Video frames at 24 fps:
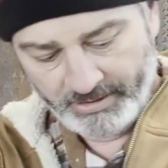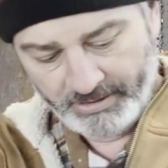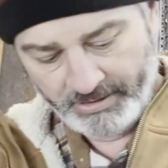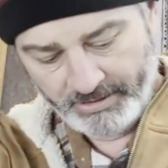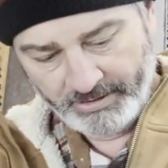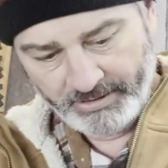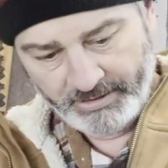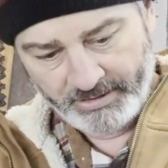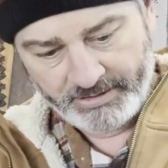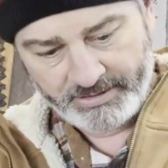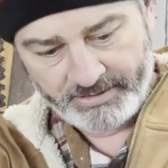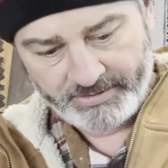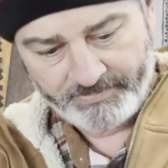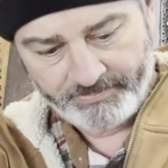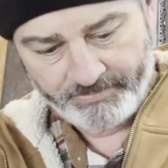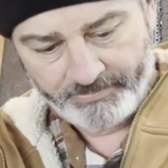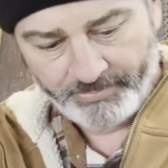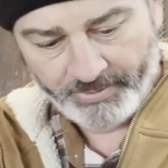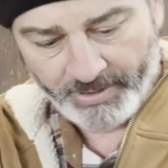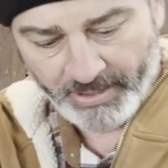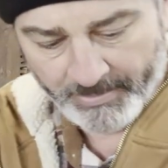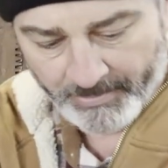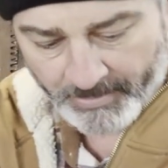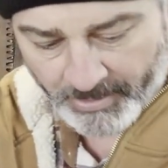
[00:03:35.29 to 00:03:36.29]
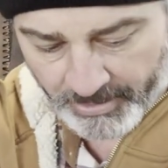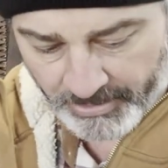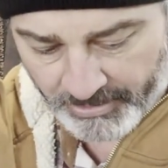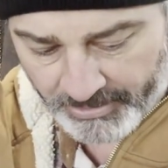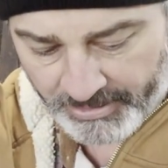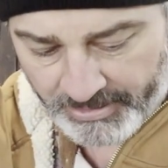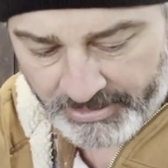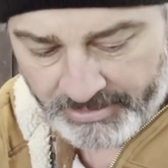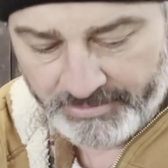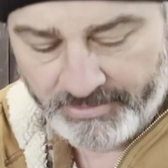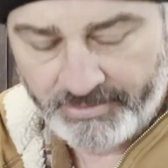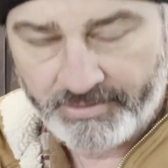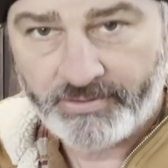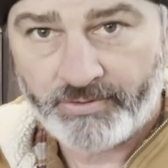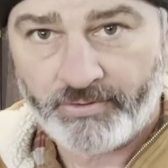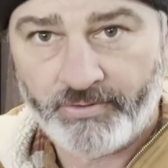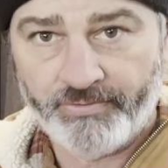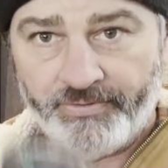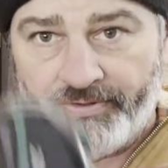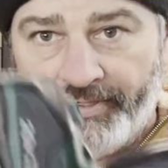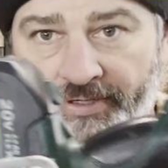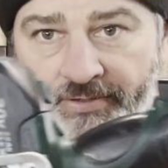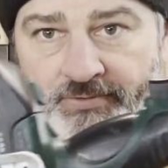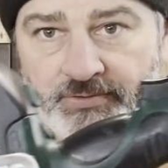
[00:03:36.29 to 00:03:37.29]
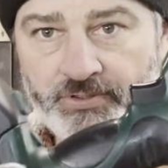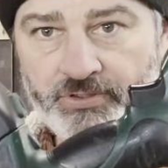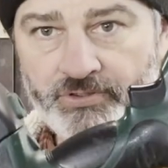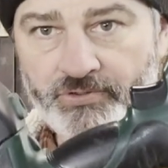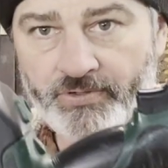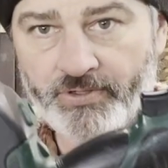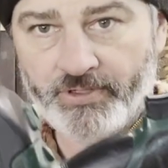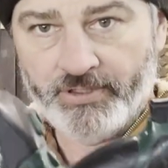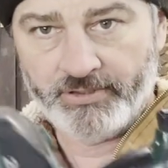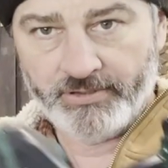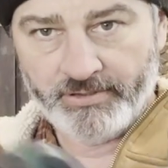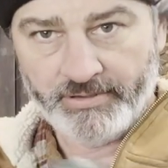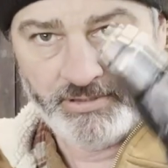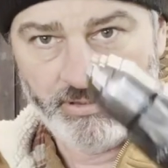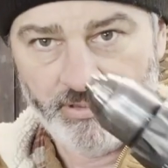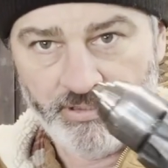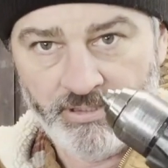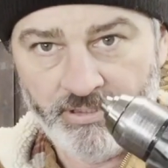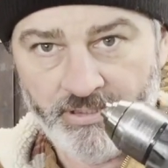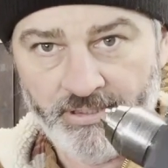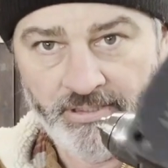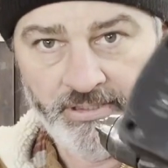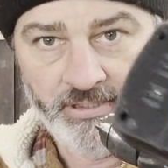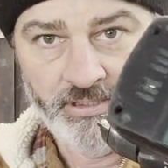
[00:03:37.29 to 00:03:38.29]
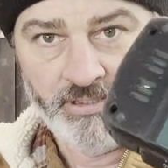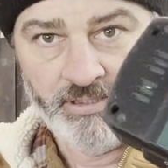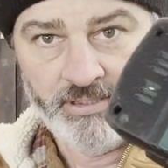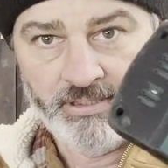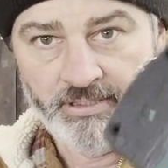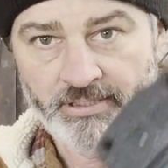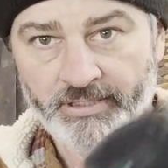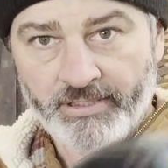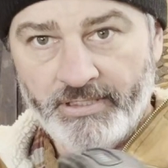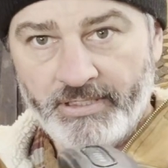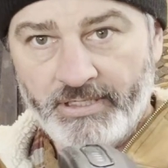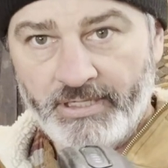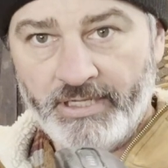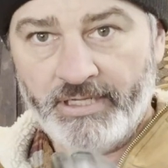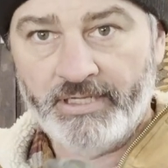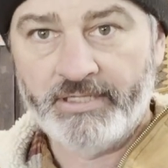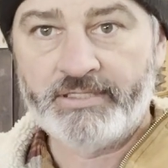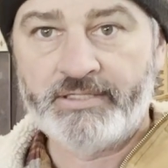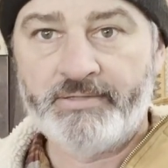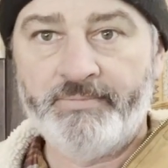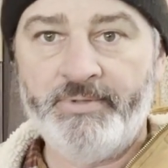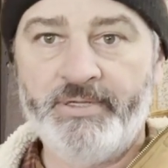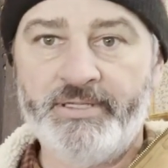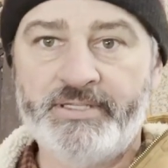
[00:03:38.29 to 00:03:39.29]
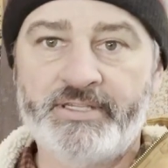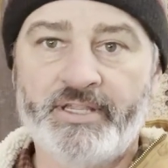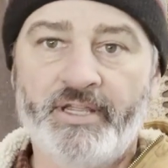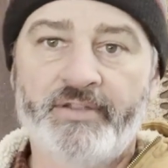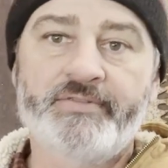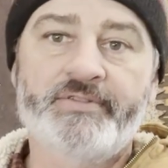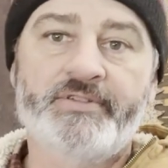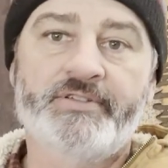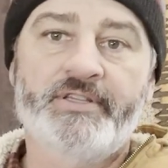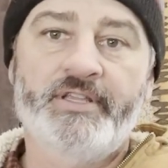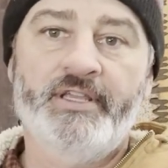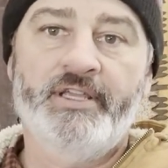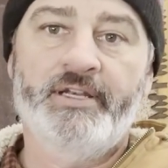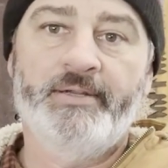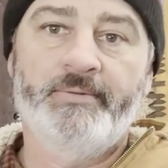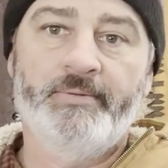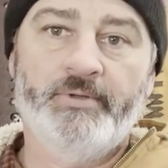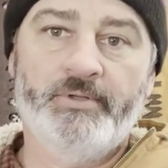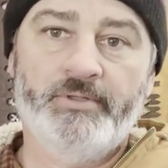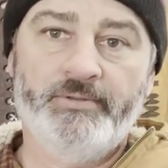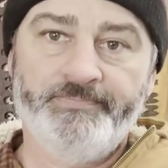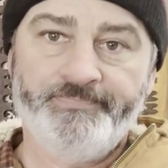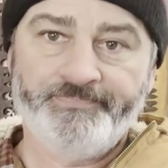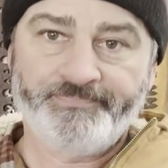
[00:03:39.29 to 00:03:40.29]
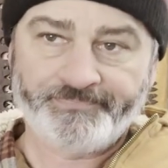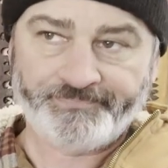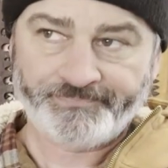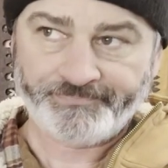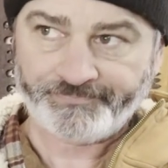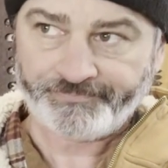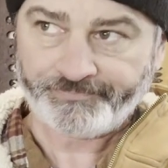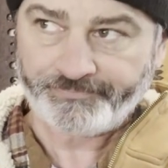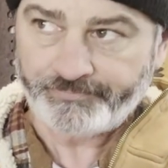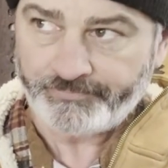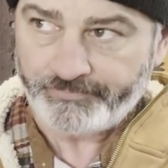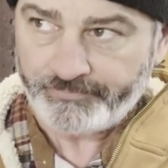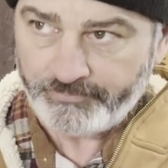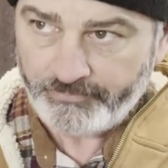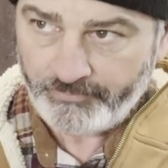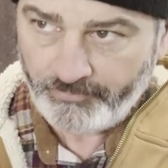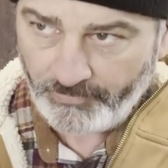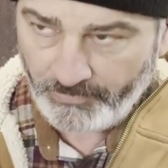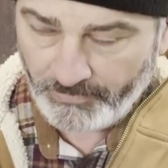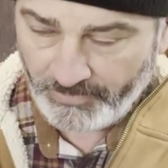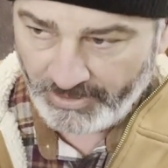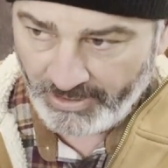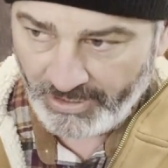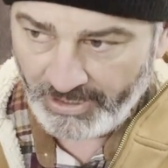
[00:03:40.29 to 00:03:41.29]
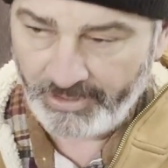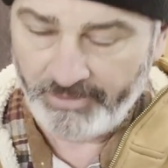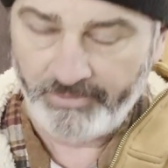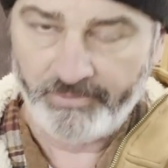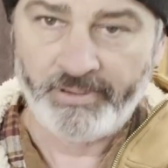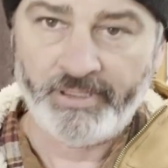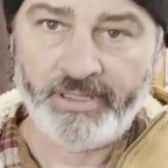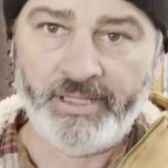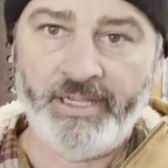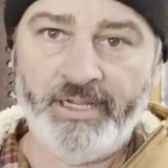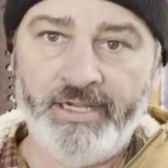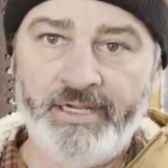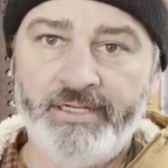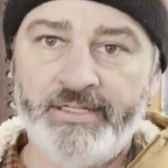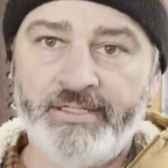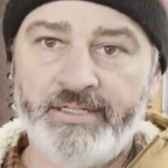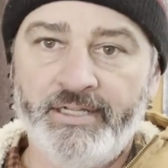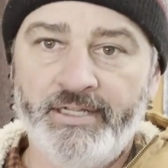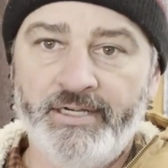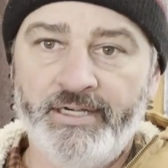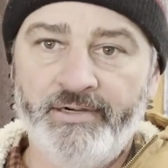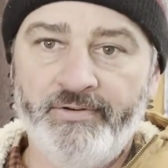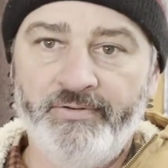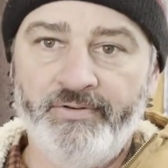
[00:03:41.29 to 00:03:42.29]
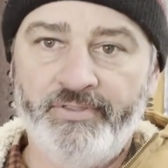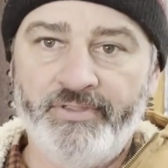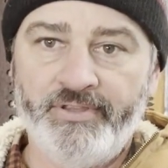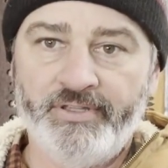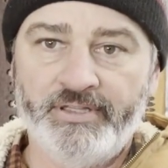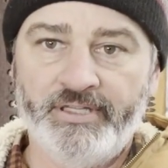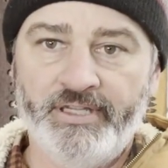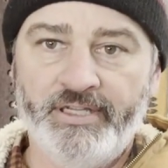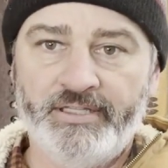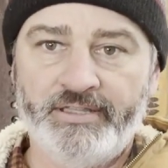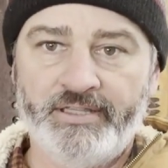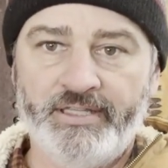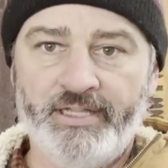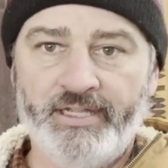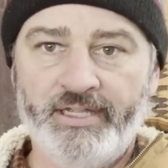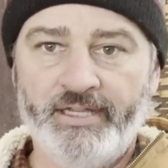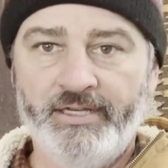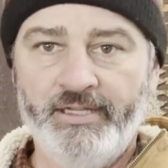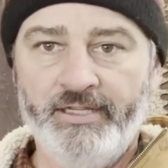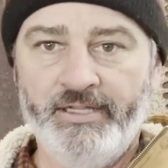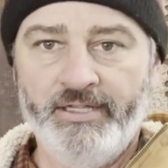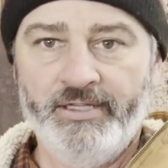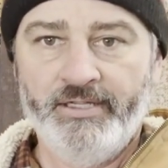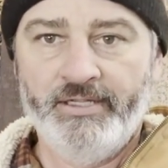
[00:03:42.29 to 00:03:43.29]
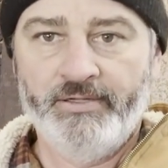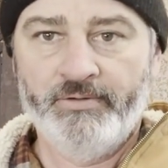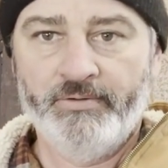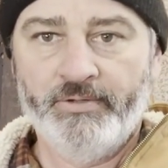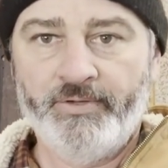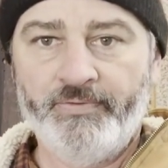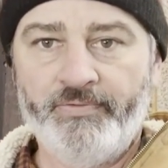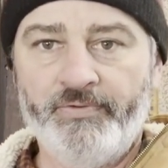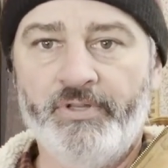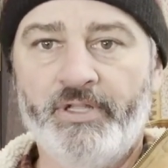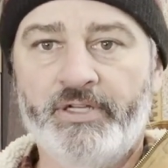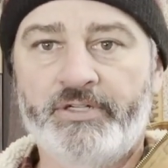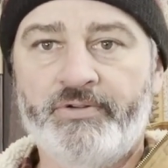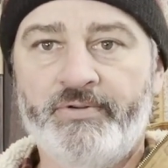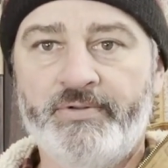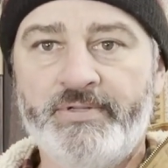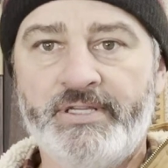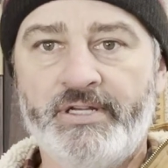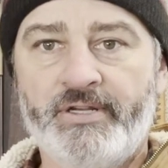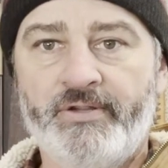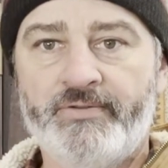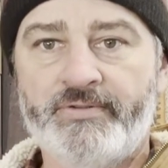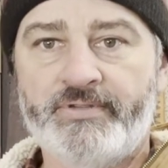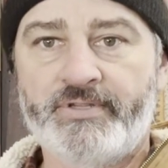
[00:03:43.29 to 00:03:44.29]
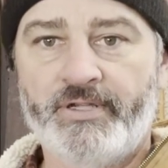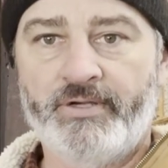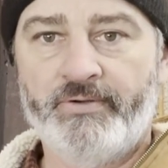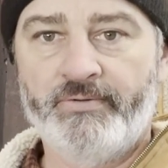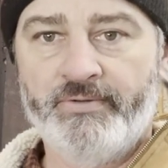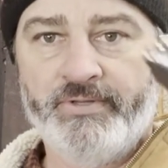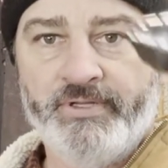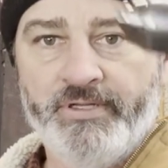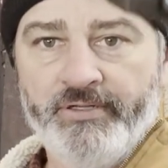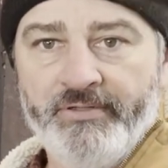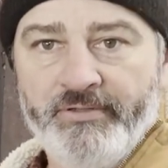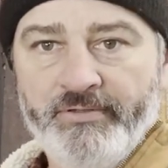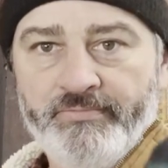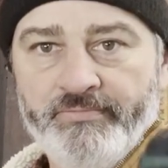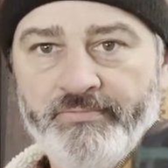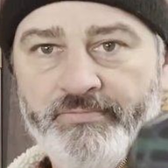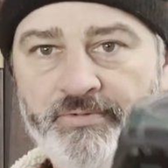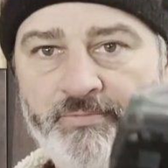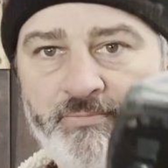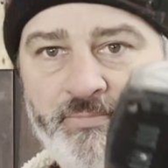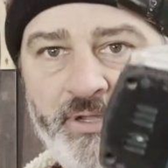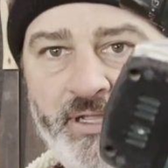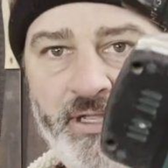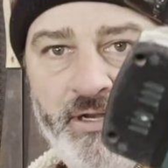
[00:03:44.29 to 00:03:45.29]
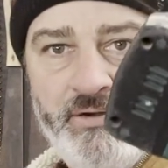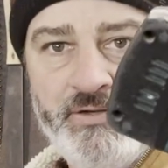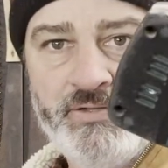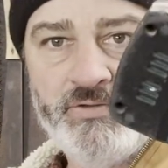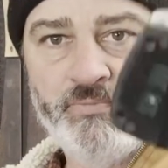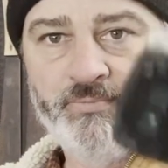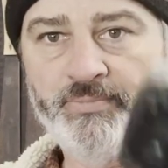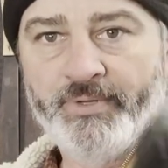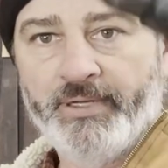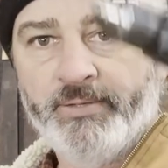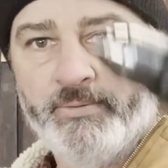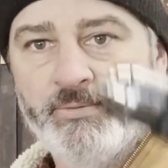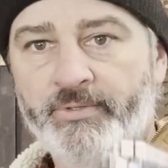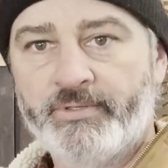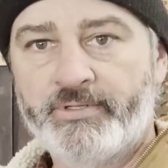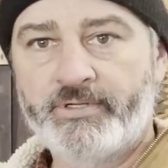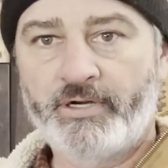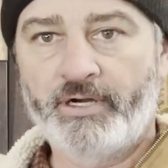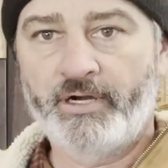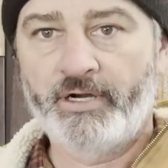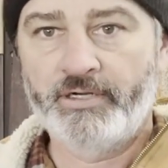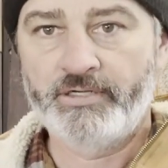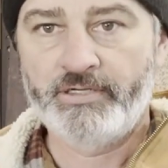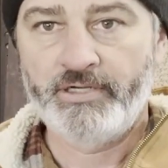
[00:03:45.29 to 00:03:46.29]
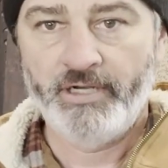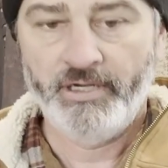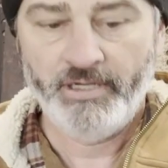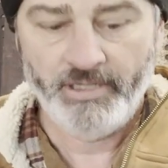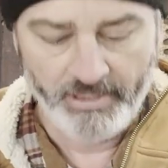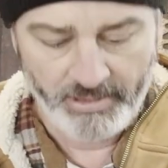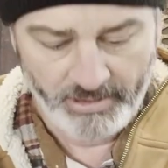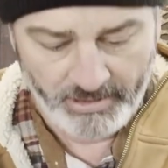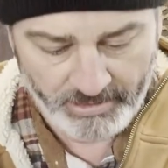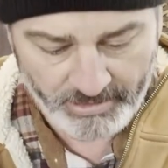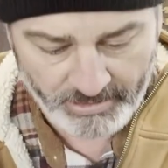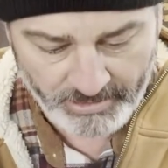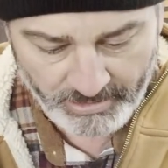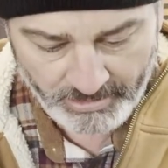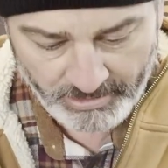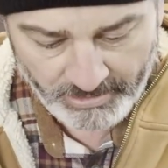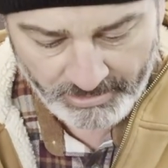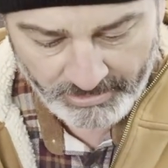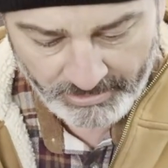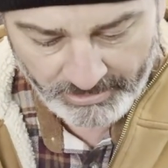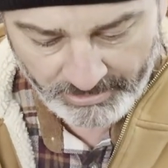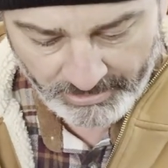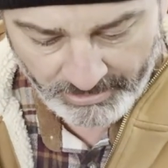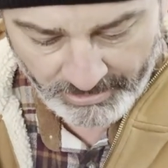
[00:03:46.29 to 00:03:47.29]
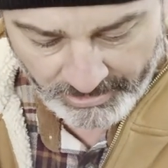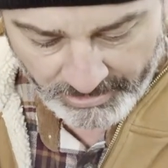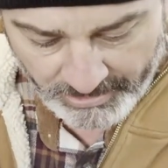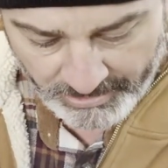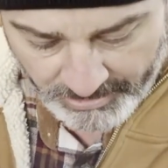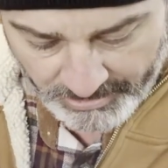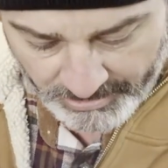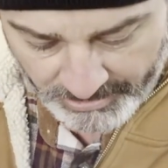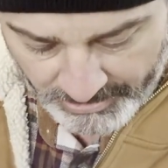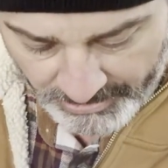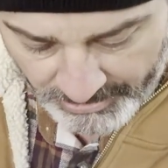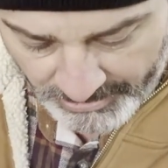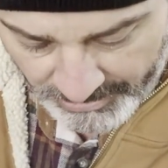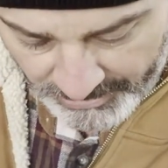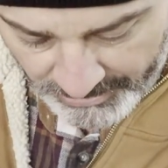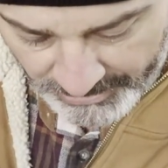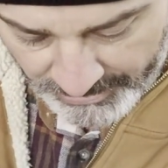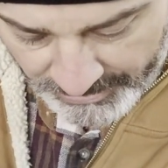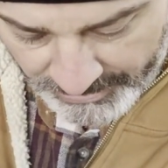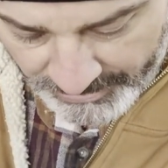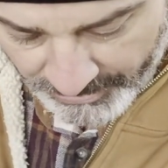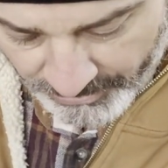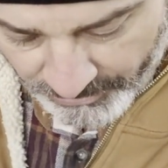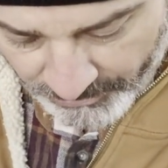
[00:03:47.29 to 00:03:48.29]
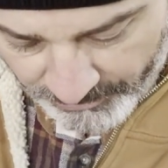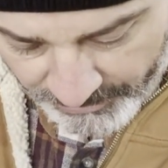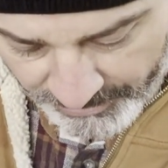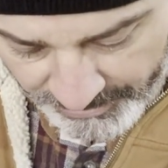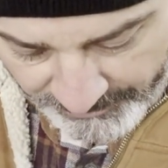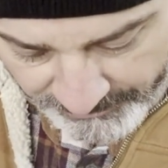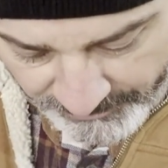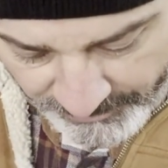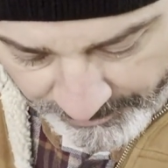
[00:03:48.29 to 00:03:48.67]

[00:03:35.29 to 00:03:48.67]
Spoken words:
it's primarily, this old thing was a drill. And to be self-sustainable, not reliant on everything like that. What if your electricity goes out? Well, then the batteries won't be able to charge. And I don't ever